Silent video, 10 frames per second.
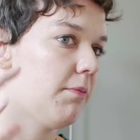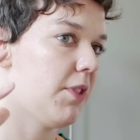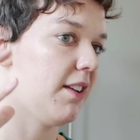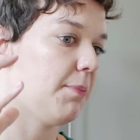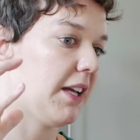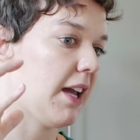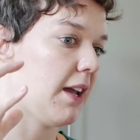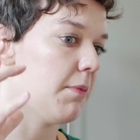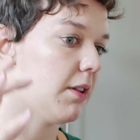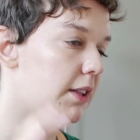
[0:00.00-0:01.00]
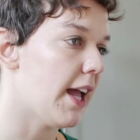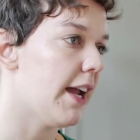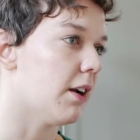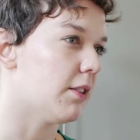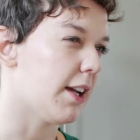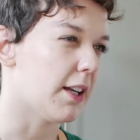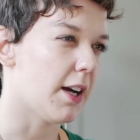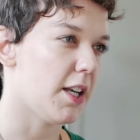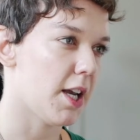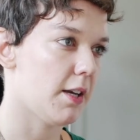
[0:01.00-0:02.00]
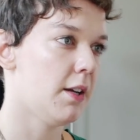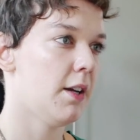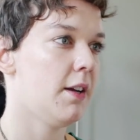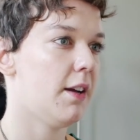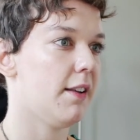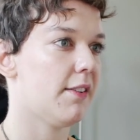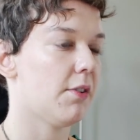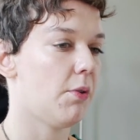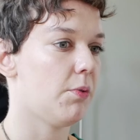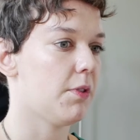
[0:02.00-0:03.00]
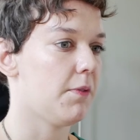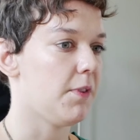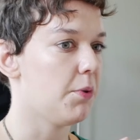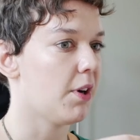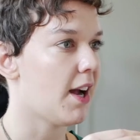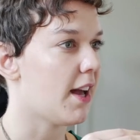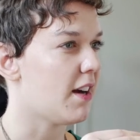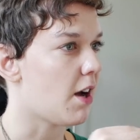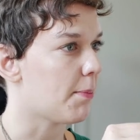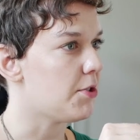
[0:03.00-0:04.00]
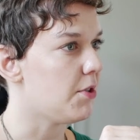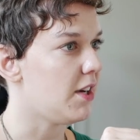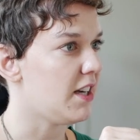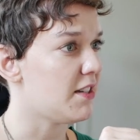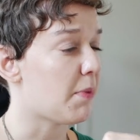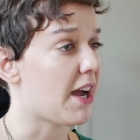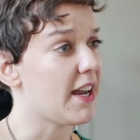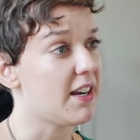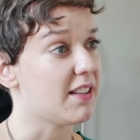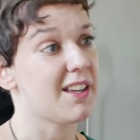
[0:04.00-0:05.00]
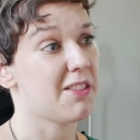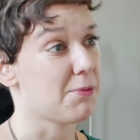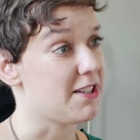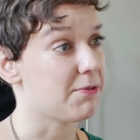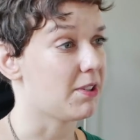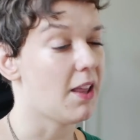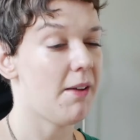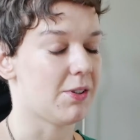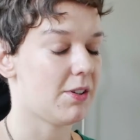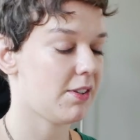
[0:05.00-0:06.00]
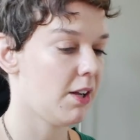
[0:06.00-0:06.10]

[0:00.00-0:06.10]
Things became layered like an onion. And so the viewer had an opportunity to buy in at like 3 different levels.